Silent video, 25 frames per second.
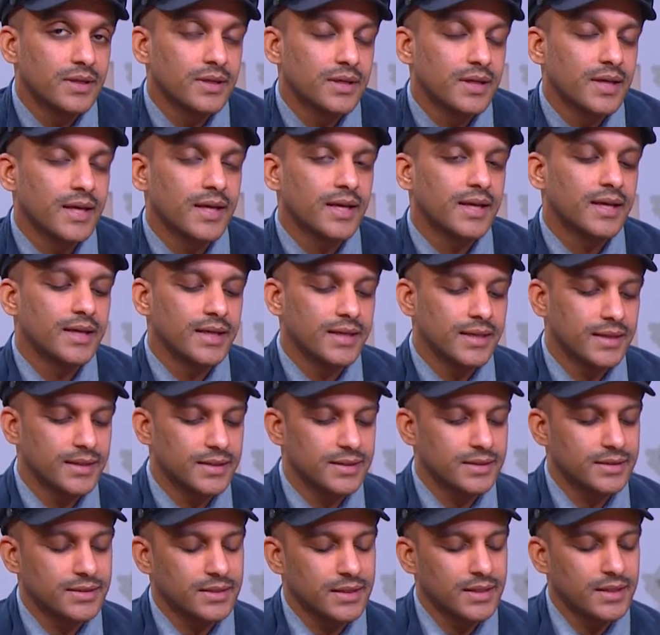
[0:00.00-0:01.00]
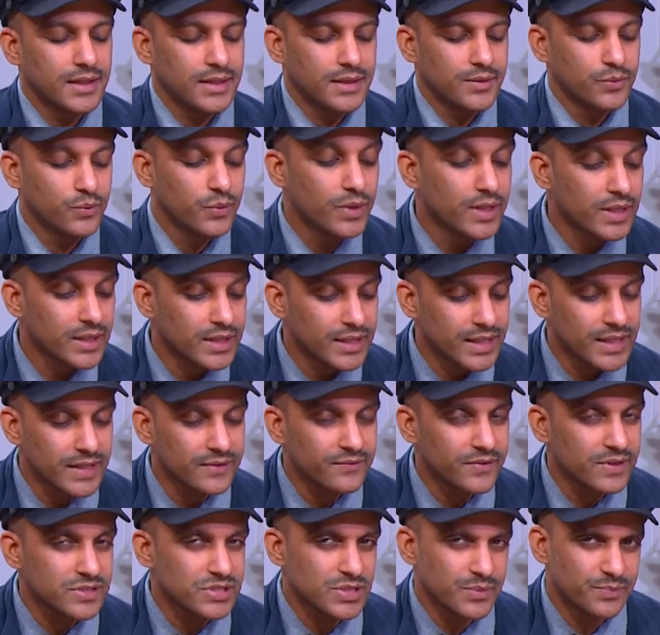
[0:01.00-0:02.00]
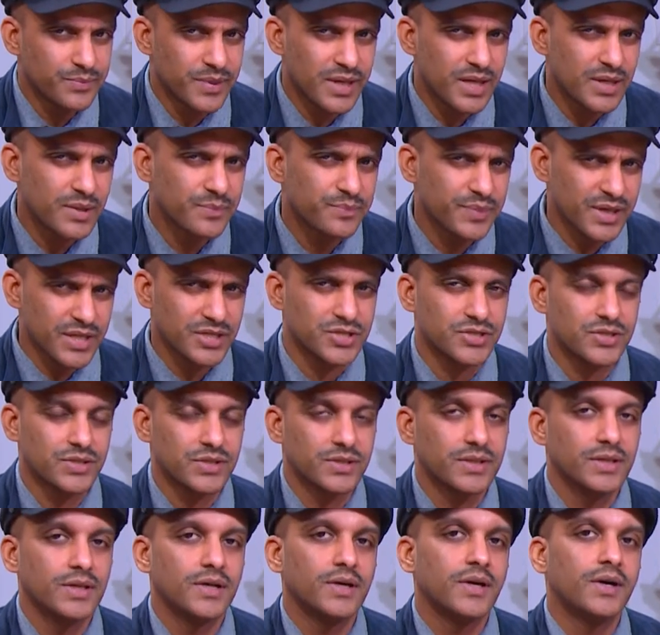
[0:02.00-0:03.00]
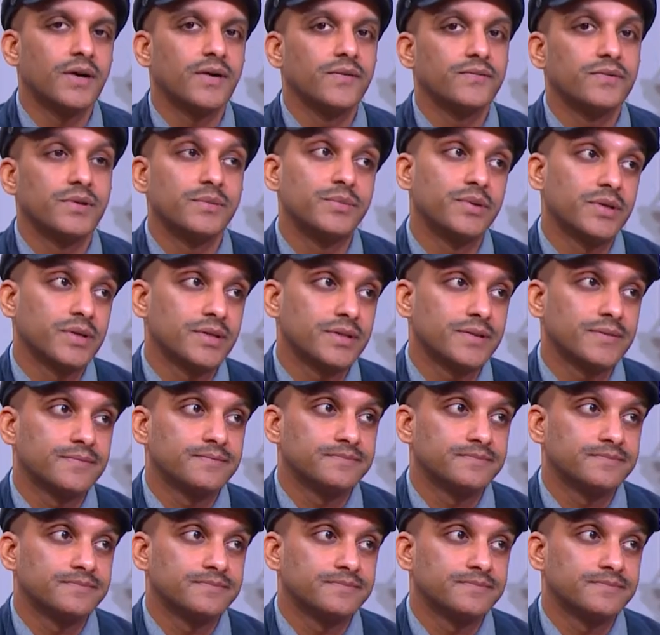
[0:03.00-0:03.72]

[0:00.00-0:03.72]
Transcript: and will give us a better picture of the book.